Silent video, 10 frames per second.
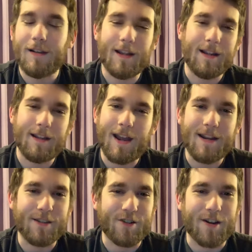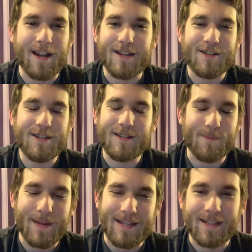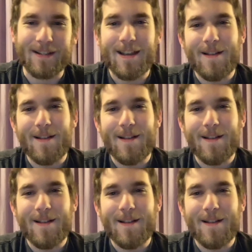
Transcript: Like Guinan's great. She's amazing.